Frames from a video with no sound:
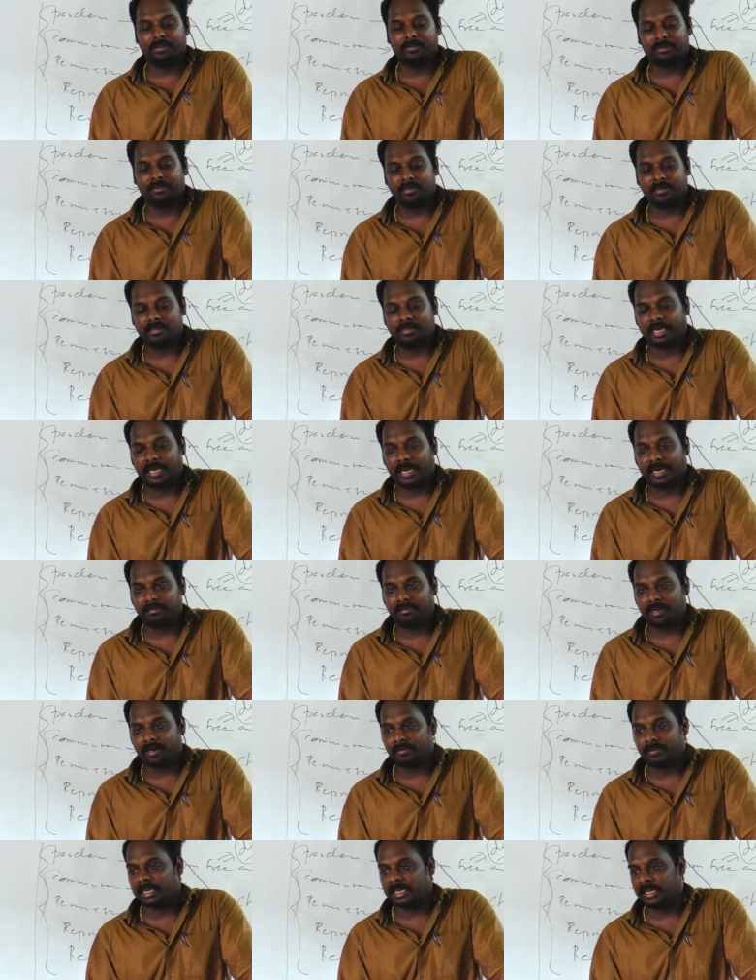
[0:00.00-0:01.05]
versus
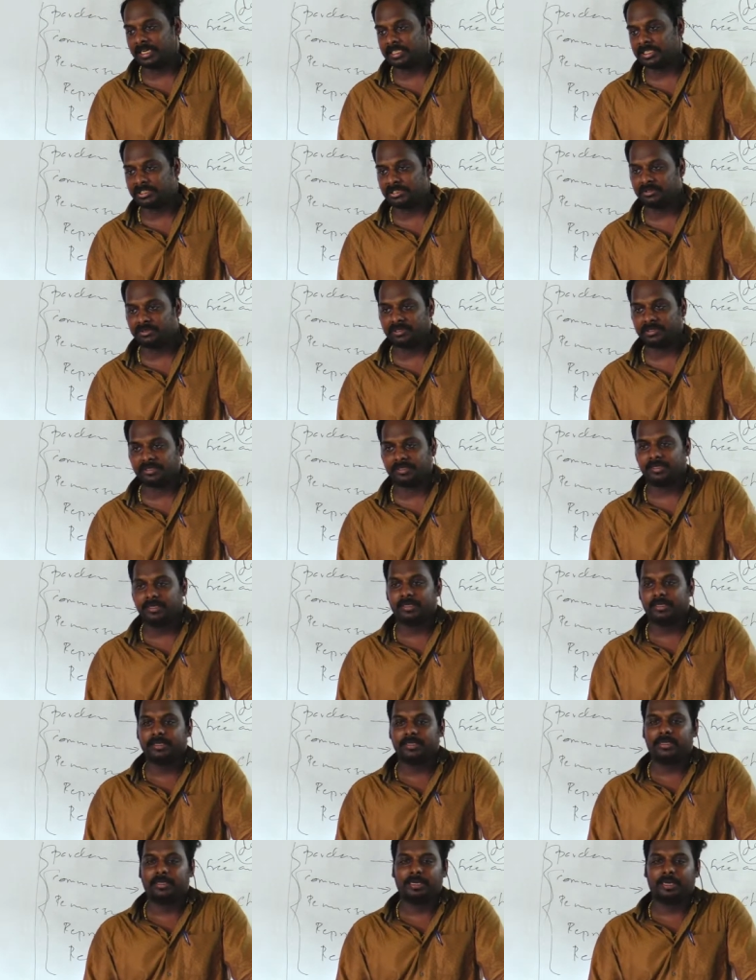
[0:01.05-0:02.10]
environmental issues.
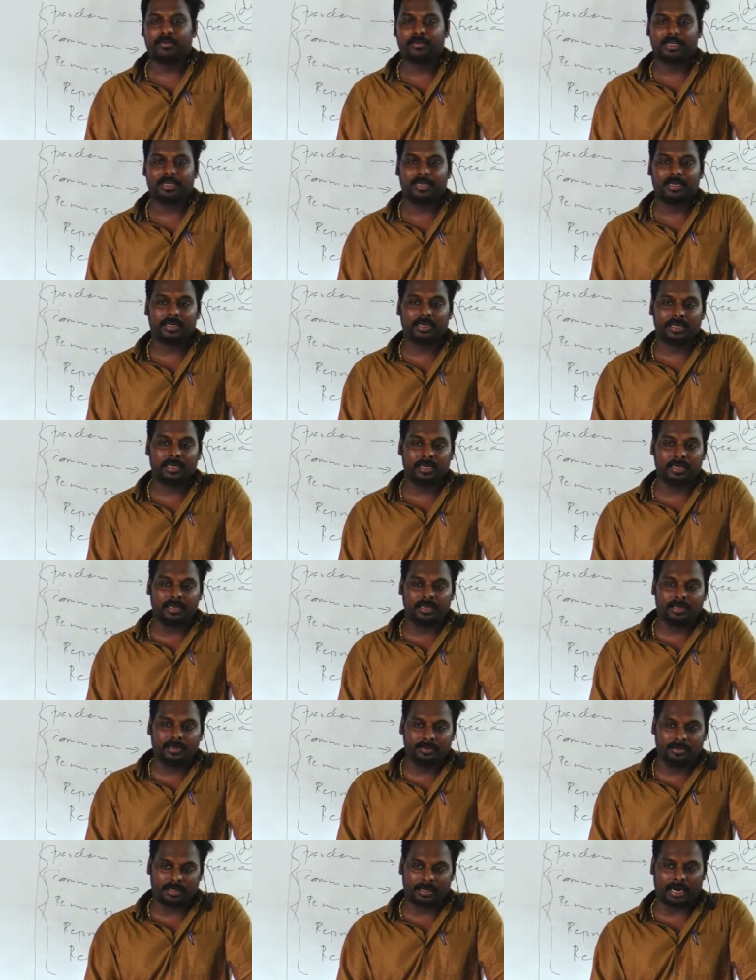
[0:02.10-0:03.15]
We
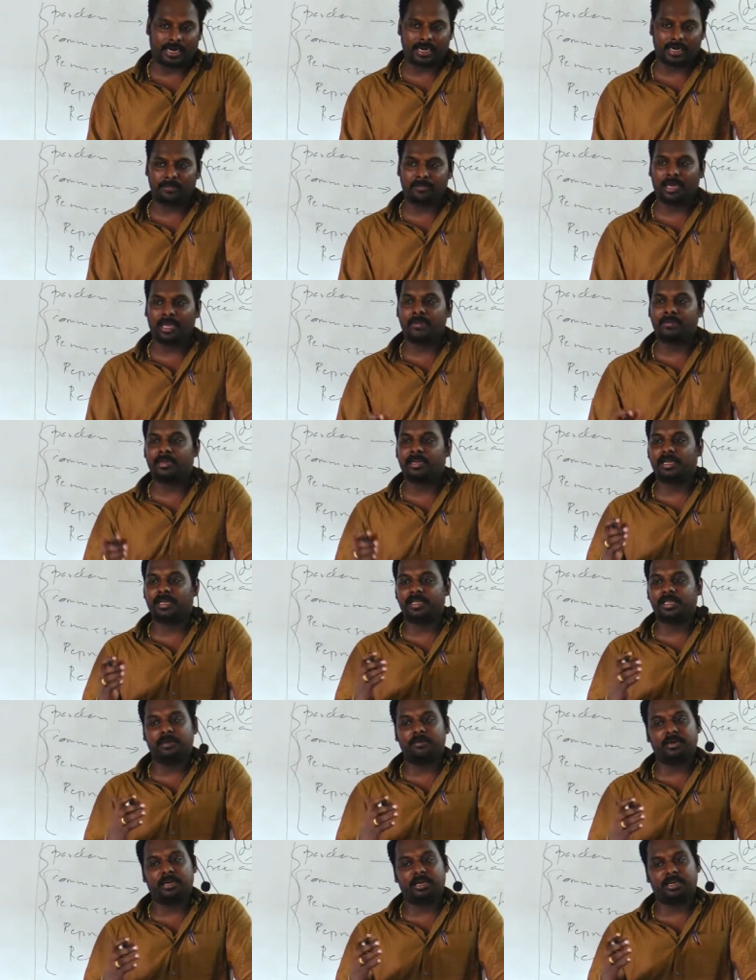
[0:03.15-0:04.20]
have unemployment
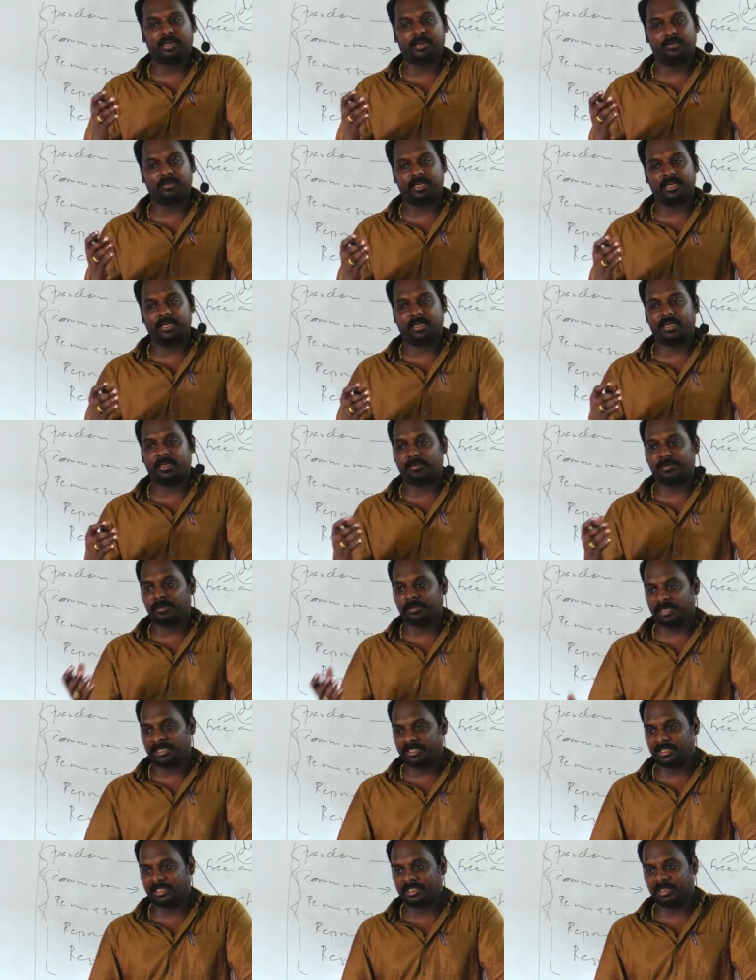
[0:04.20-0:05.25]
in
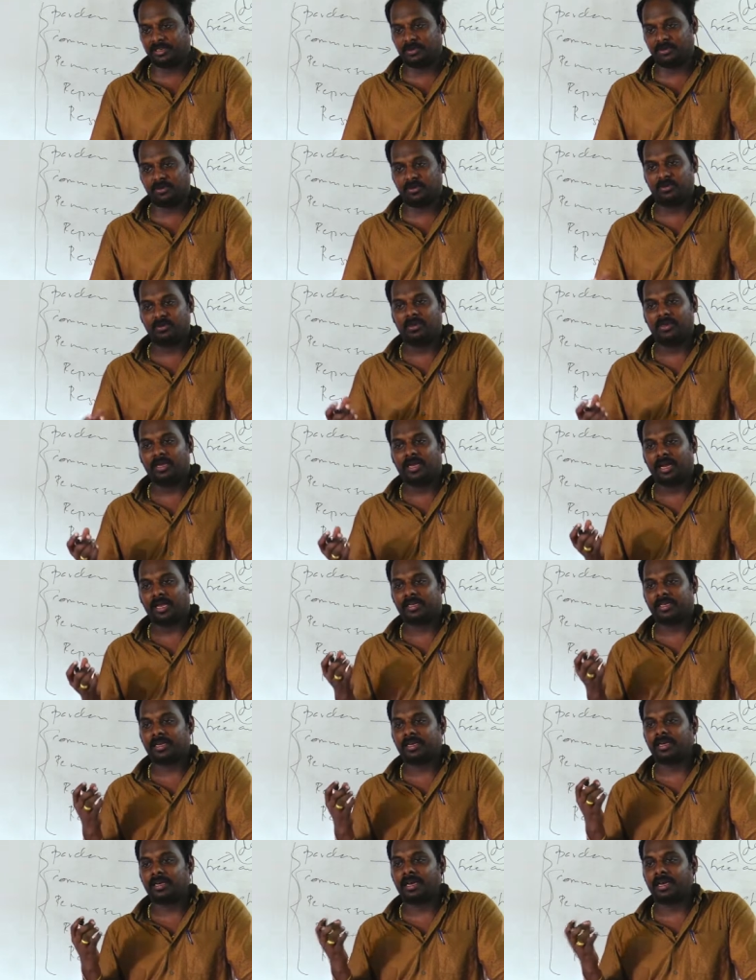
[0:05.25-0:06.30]

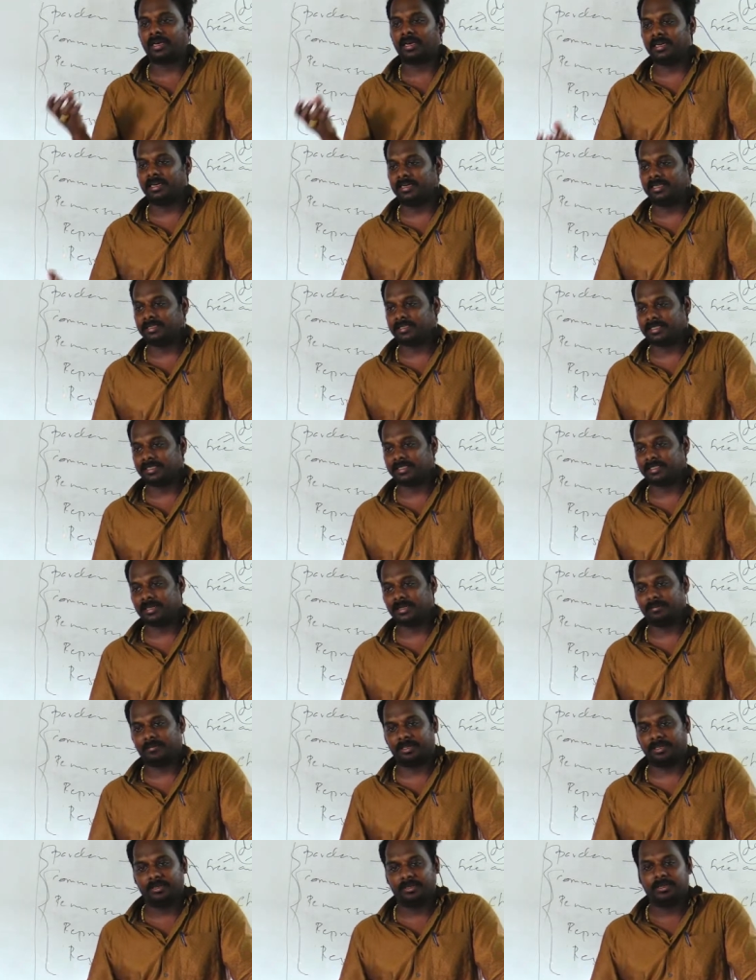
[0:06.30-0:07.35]
the industry is
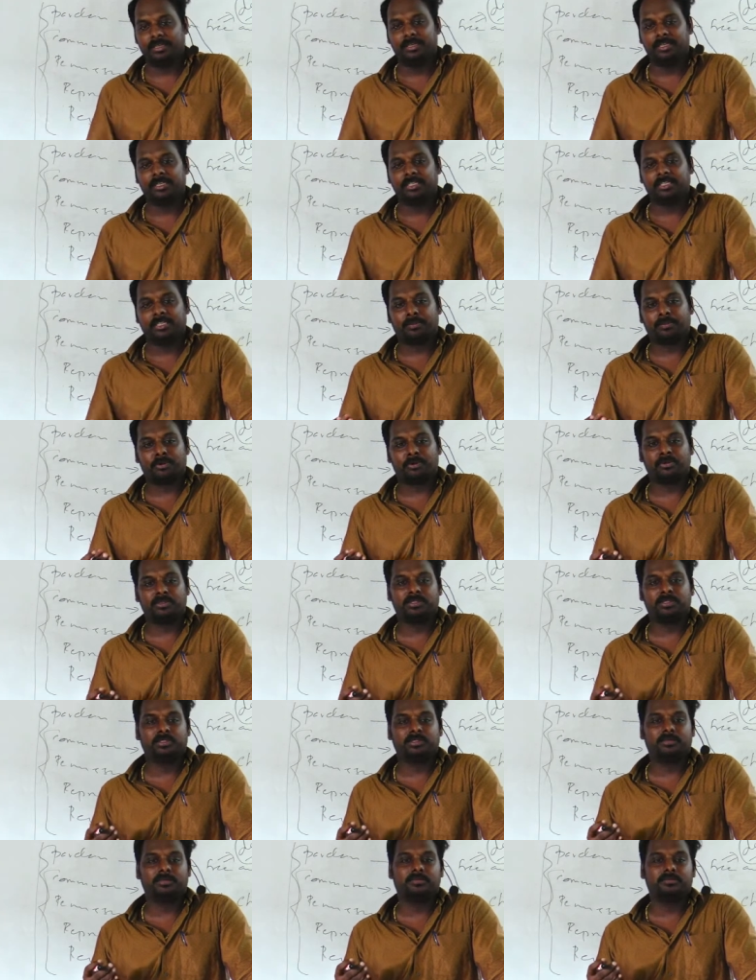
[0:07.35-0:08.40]
coming.
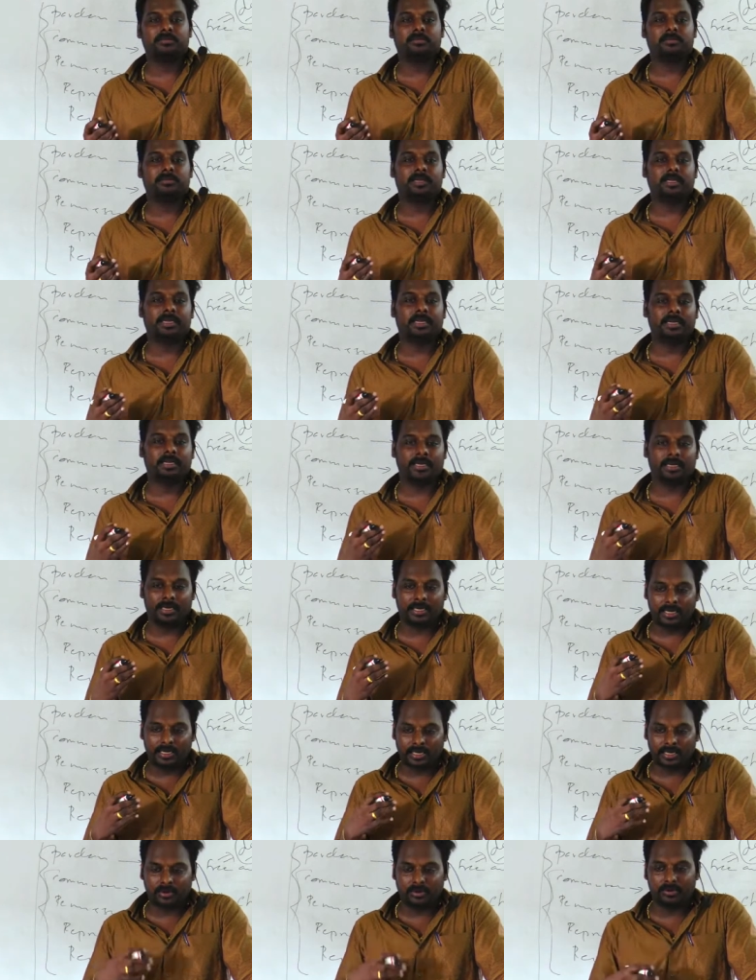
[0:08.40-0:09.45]
Suppose in
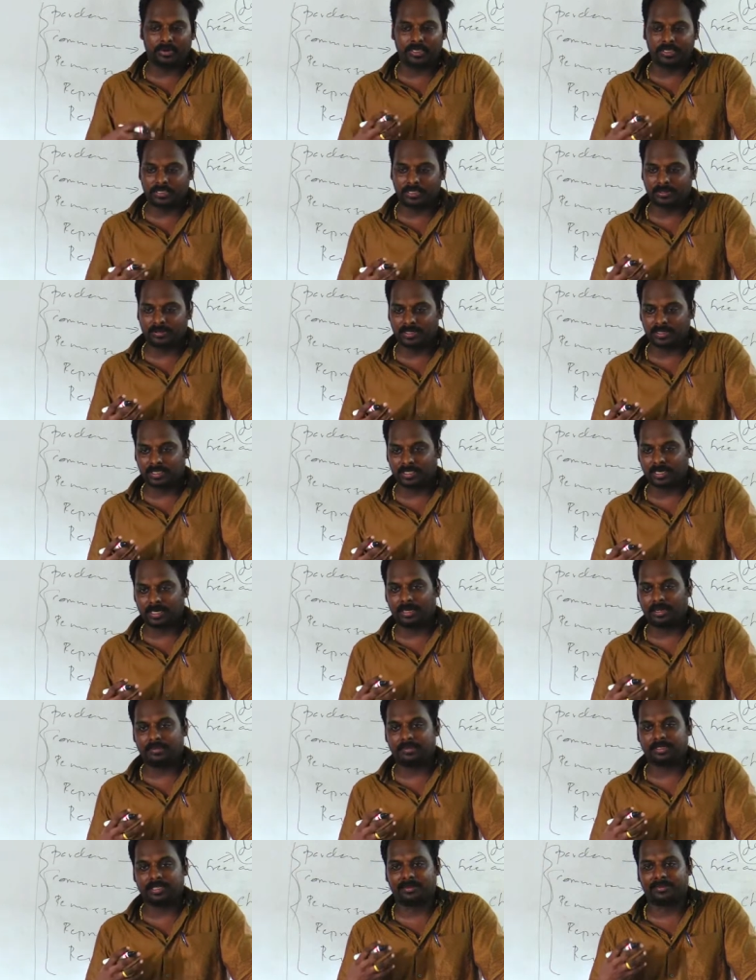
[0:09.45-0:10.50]
the situation,
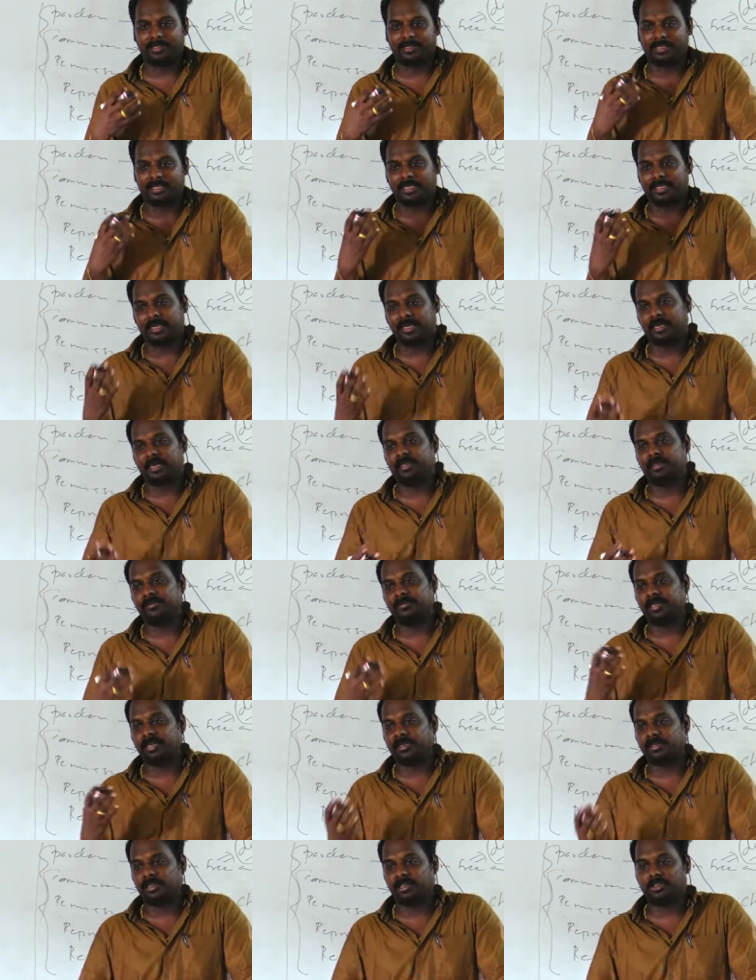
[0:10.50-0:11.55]
the service sector we
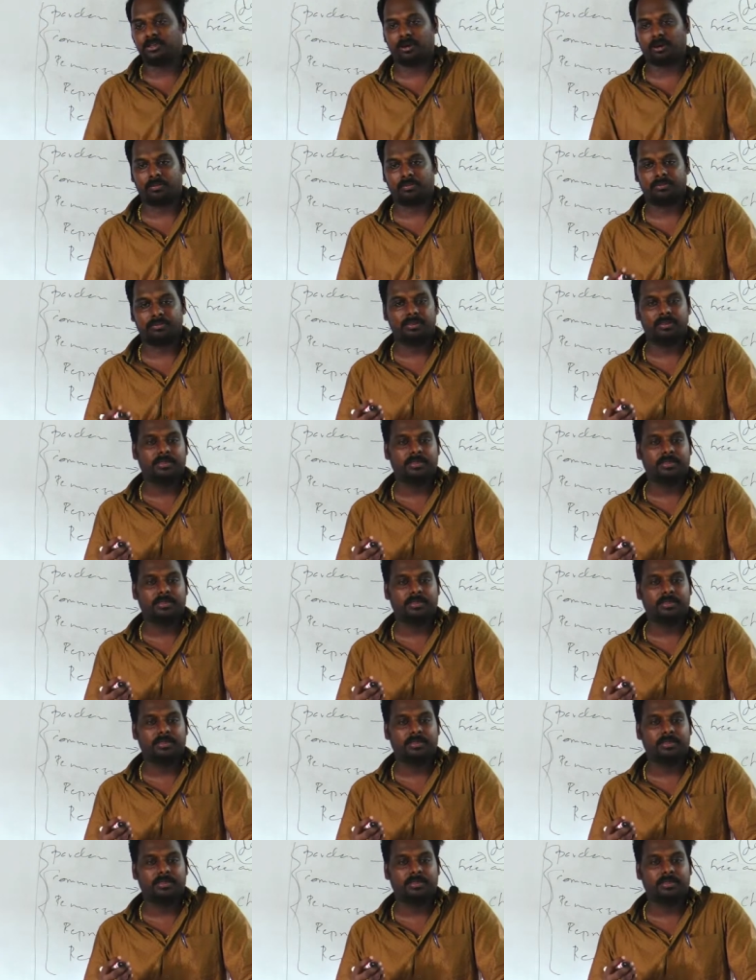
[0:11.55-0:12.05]
are the top.